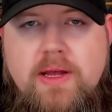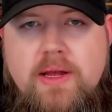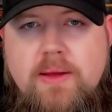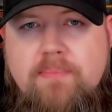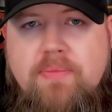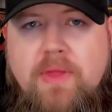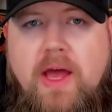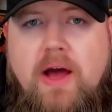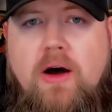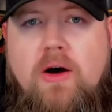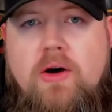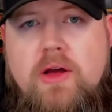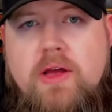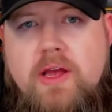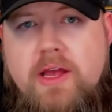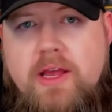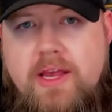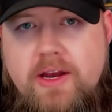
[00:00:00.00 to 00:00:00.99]
Now,
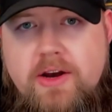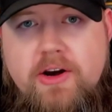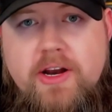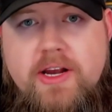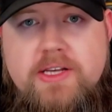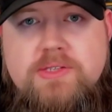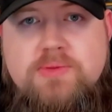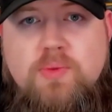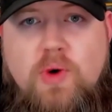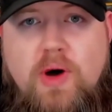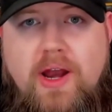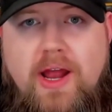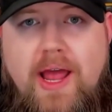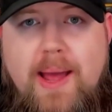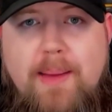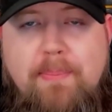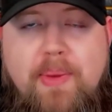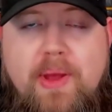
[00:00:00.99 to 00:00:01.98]
here is what
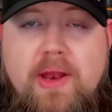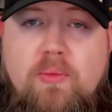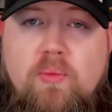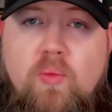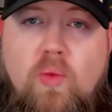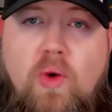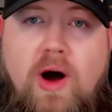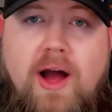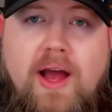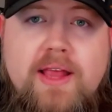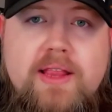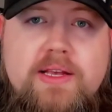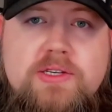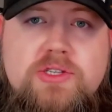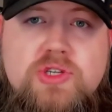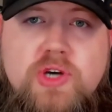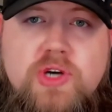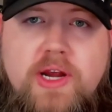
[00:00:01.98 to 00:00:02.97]
happened and why
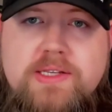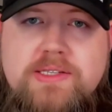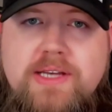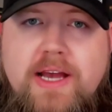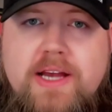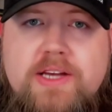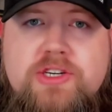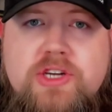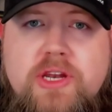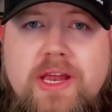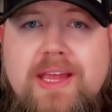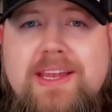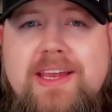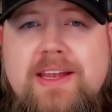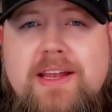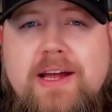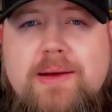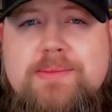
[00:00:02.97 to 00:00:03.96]
this transaction
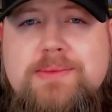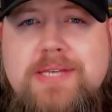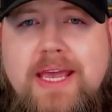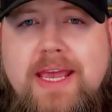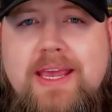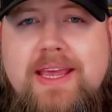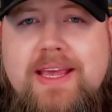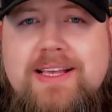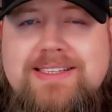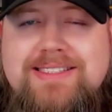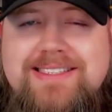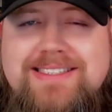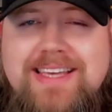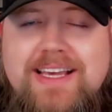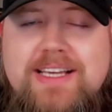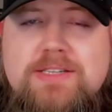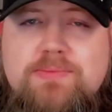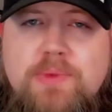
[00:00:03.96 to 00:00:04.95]
ended up taking
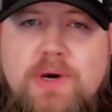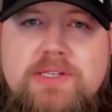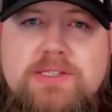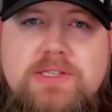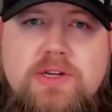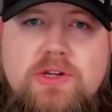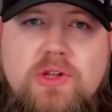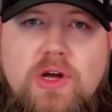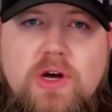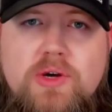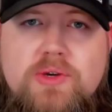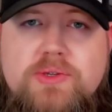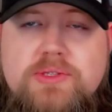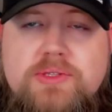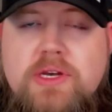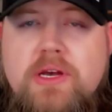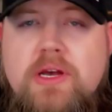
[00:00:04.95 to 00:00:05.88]
6 months to close.